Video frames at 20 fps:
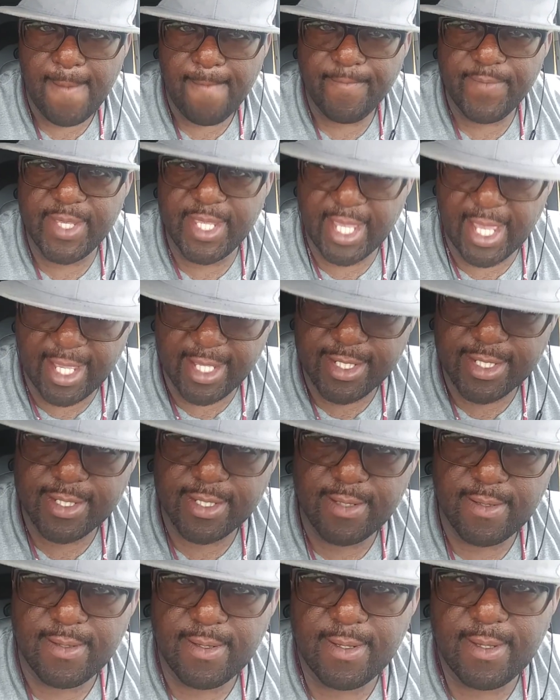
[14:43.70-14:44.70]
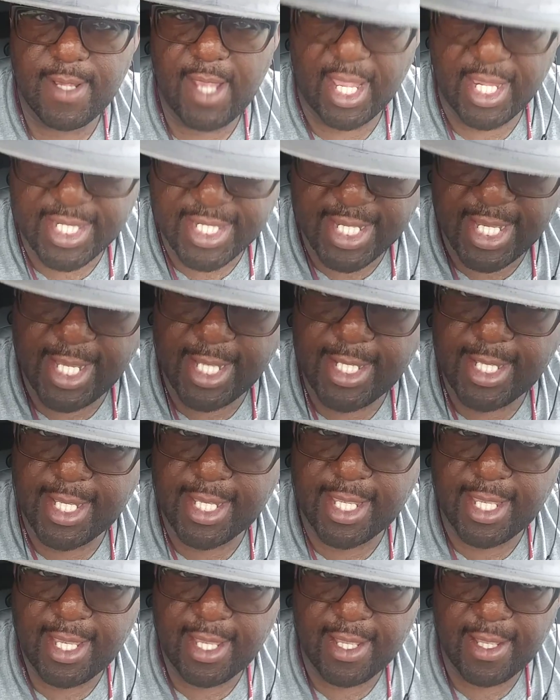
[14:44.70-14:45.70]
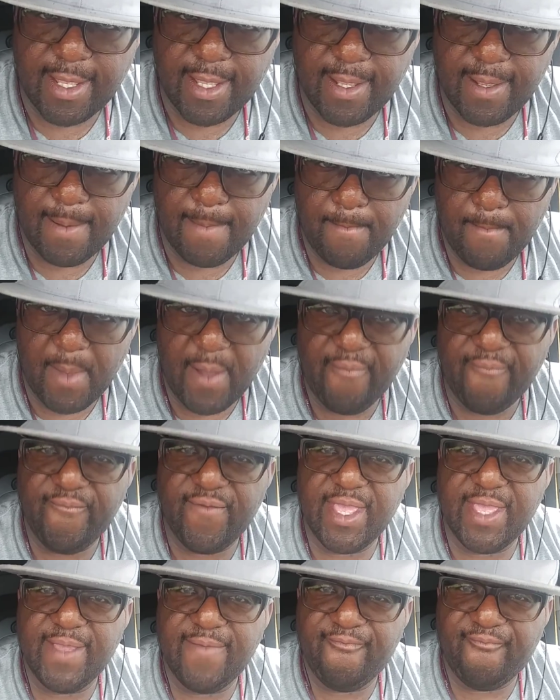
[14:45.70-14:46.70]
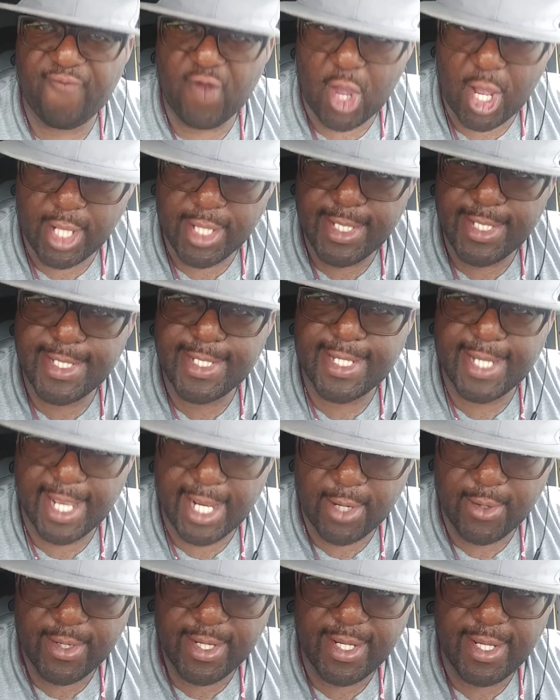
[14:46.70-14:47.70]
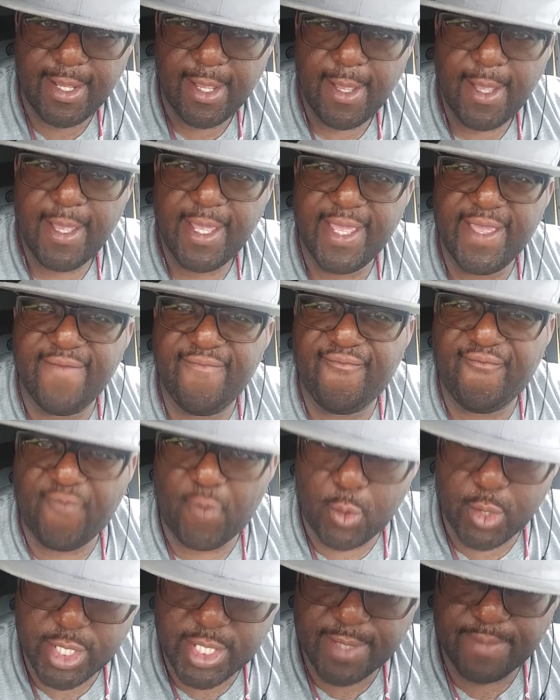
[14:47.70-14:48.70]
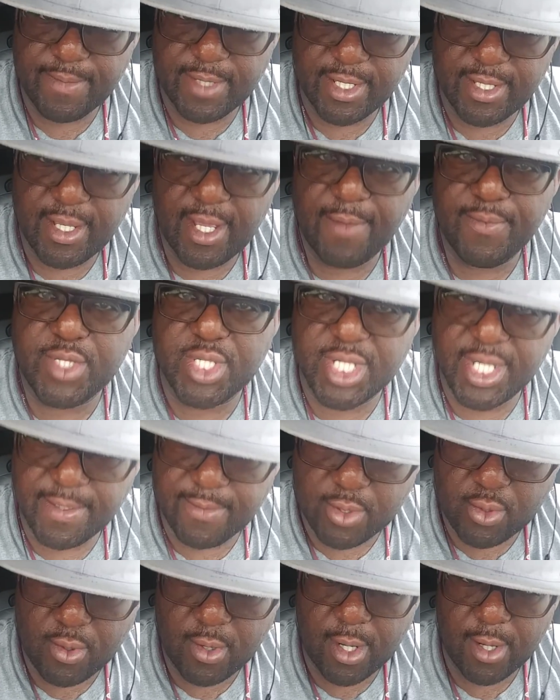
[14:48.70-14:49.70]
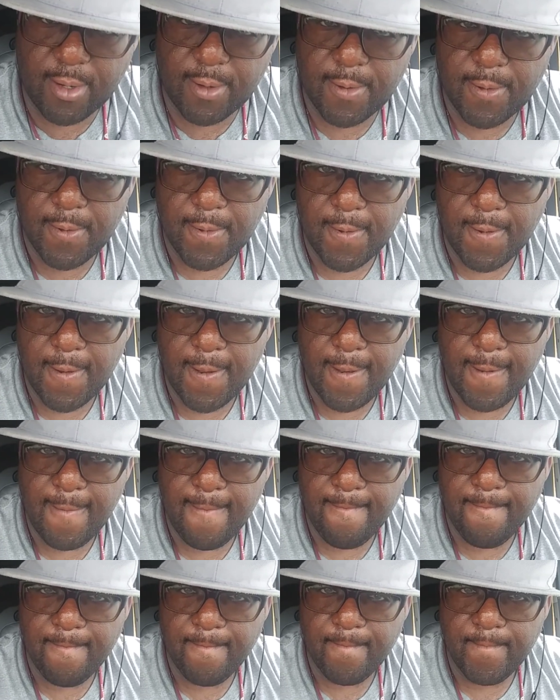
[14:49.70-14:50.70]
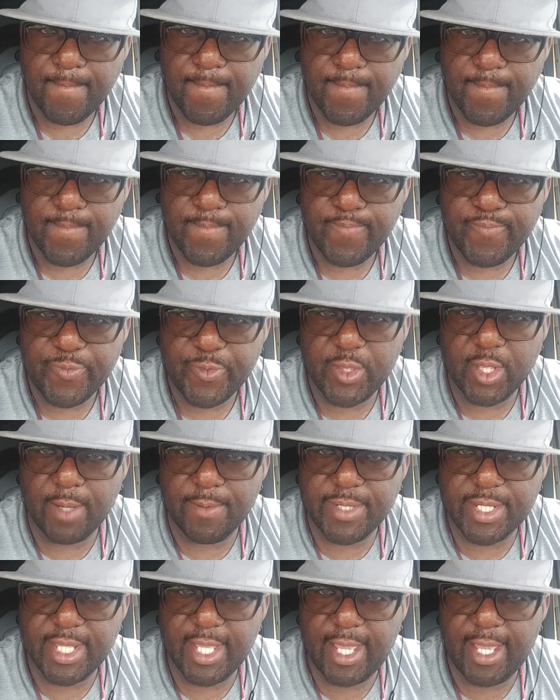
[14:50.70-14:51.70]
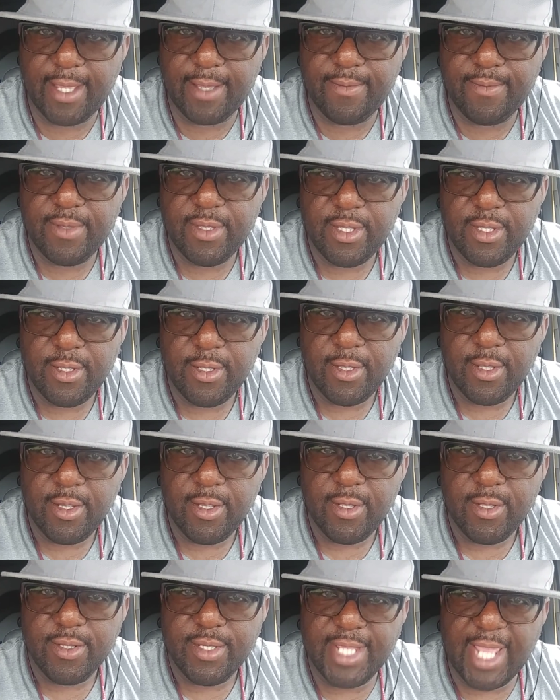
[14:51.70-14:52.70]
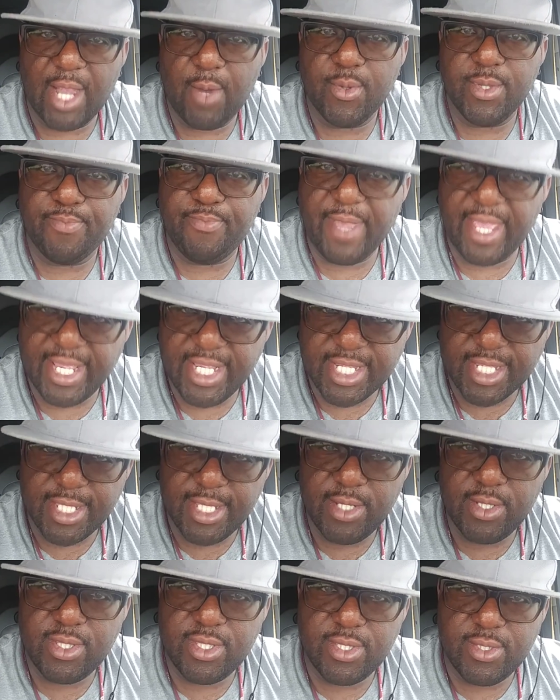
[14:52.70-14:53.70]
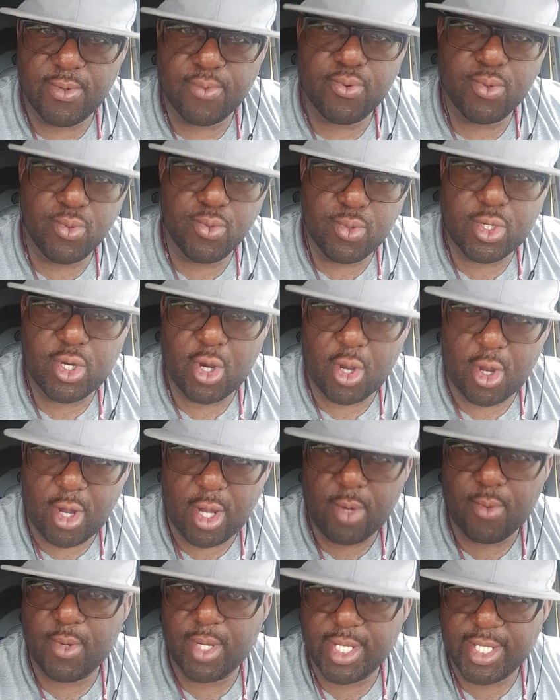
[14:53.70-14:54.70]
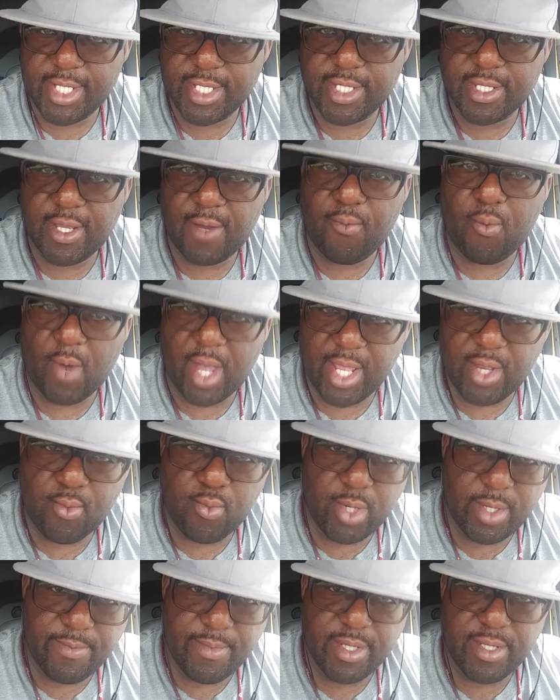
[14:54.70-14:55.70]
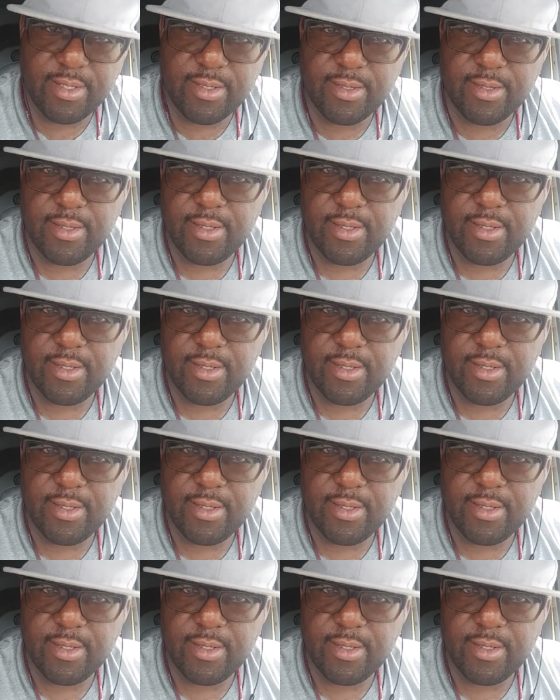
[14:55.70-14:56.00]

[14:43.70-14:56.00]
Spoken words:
Yes, I say it again. Involuntary enforcement of Jim Crow. You know what I'm saying? That was basically, the root cause was a white woman,